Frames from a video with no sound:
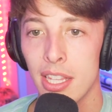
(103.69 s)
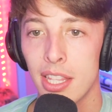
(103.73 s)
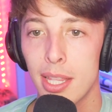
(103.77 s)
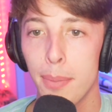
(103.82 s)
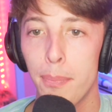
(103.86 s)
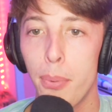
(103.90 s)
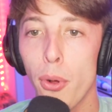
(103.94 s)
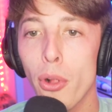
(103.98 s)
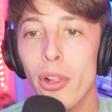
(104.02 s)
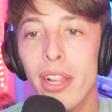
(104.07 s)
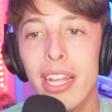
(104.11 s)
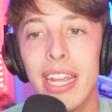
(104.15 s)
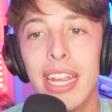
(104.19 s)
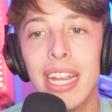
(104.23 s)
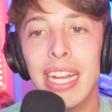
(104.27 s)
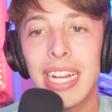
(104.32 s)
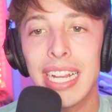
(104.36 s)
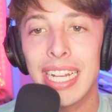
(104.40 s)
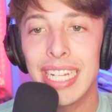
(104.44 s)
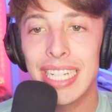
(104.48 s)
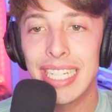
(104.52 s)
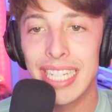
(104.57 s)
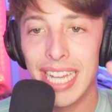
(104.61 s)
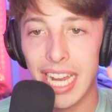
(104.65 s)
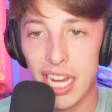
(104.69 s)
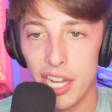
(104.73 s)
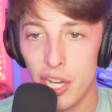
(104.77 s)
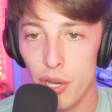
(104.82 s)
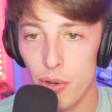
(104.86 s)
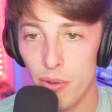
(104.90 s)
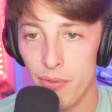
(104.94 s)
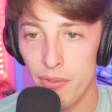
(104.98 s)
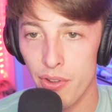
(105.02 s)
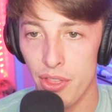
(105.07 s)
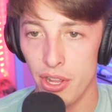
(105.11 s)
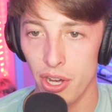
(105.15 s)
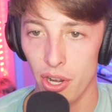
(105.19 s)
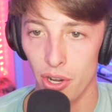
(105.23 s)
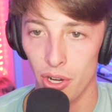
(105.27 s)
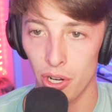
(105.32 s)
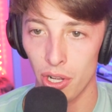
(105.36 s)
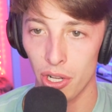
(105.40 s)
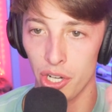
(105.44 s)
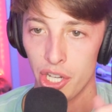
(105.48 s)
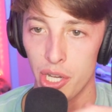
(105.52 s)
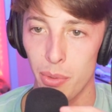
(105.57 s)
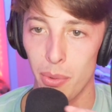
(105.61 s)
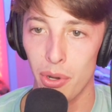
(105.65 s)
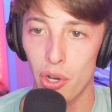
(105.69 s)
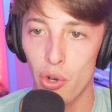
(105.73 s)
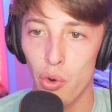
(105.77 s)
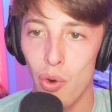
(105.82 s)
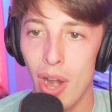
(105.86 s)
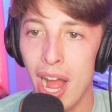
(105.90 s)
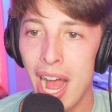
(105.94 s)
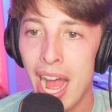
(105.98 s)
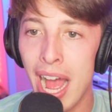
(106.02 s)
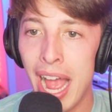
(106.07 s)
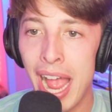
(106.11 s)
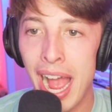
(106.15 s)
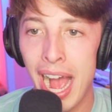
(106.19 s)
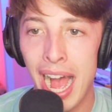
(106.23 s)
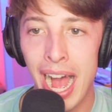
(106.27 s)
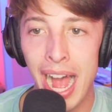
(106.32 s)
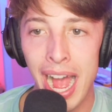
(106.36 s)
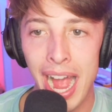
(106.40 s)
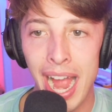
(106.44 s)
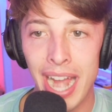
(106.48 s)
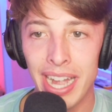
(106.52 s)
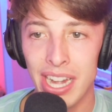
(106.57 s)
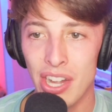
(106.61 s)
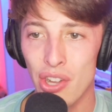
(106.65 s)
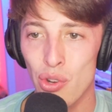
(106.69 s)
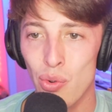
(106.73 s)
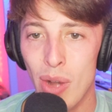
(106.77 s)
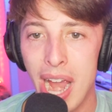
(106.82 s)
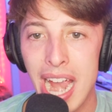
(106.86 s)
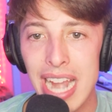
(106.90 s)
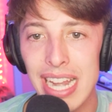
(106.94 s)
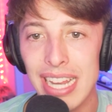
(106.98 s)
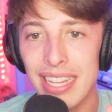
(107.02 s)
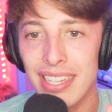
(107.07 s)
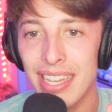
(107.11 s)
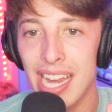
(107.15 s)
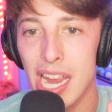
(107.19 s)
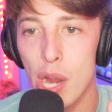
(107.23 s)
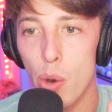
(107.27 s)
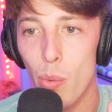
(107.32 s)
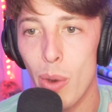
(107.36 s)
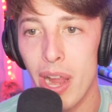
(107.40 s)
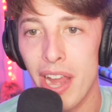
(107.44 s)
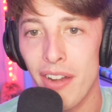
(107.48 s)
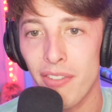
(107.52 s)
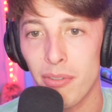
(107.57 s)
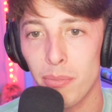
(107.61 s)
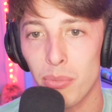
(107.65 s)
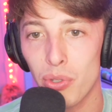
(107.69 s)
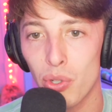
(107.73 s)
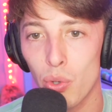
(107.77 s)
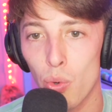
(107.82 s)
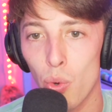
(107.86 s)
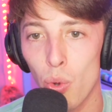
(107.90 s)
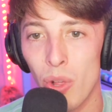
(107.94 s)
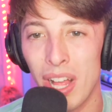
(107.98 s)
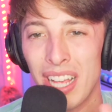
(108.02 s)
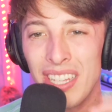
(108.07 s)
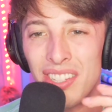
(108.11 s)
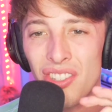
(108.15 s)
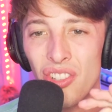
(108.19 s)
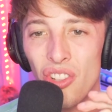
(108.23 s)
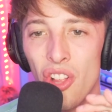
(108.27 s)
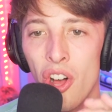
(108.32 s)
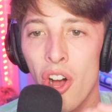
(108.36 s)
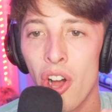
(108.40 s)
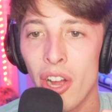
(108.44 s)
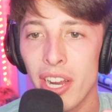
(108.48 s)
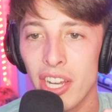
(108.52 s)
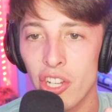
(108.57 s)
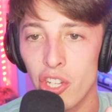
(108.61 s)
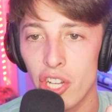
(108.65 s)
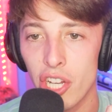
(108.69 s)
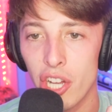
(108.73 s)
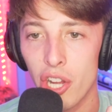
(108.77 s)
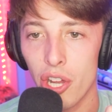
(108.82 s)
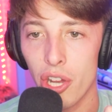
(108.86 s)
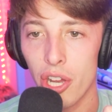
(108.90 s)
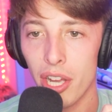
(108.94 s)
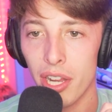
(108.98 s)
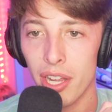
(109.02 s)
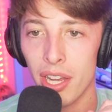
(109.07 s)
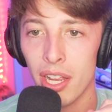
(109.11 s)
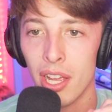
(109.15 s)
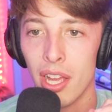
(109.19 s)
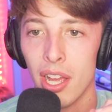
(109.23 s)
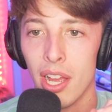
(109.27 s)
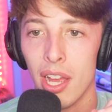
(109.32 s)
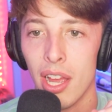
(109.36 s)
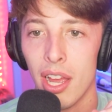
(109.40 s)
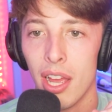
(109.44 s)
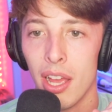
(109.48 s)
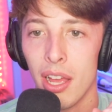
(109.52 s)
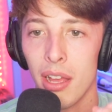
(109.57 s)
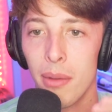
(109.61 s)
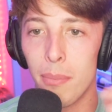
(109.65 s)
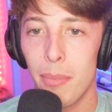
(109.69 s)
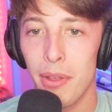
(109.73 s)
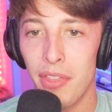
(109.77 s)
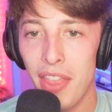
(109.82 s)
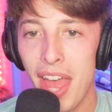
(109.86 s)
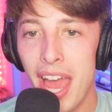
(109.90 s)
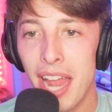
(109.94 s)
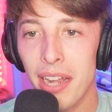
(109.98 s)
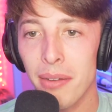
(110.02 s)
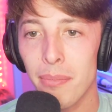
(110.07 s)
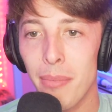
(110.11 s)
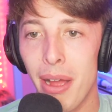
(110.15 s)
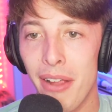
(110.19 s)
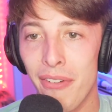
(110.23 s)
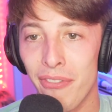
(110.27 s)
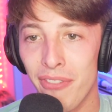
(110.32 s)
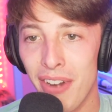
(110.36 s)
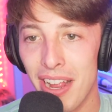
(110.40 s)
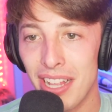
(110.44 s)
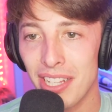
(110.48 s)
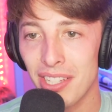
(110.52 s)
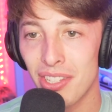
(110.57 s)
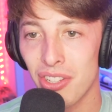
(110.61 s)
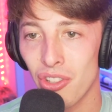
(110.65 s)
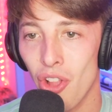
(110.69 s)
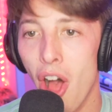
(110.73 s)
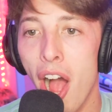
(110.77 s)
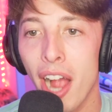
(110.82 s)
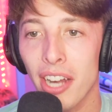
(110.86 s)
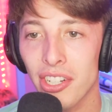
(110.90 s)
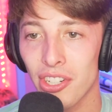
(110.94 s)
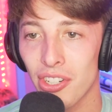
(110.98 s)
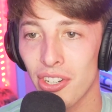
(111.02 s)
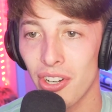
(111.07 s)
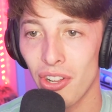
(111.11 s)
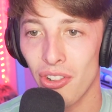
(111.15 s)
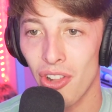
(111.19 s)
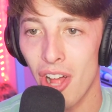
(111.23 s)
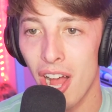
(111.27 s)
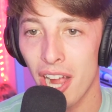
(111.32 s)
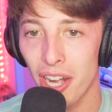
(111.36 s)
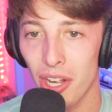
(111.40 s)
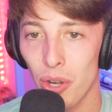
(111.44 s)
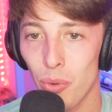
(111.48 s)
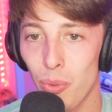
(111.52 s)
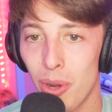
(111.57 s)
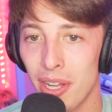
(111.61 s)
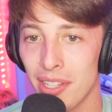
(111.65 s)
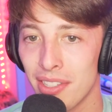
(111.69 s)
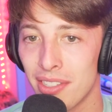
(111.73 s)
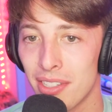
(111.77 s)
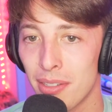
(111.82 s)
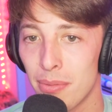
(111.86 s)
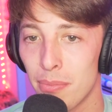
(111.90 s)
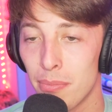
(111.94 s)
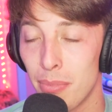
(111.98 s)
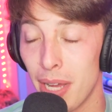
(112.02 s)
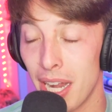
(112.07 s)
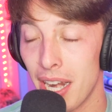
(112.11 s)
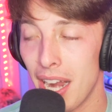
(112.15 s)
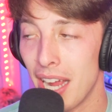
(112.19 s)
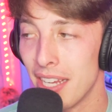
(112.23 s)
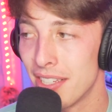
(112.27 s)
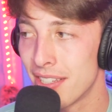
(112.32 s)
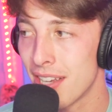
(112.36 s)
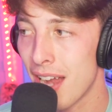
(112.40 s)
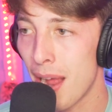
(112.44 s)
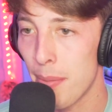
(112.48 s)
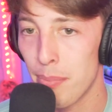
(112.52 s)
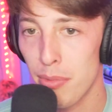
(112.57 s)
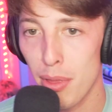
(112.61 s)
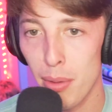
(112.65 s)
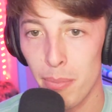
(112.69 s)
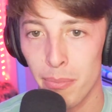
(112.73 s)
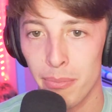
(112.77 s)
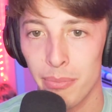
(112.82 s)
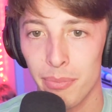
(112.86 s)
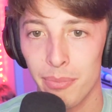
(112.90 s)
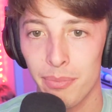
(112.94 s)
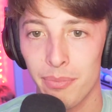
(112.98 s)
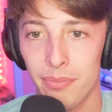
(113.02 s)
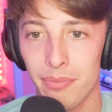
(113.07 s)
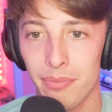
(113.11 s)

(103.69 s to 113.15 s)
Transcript: The bullying continued for the girl. She would cry, hide, and try to stay away from school as long as she could. But then my friends locked her in a locker once, but I stopped them.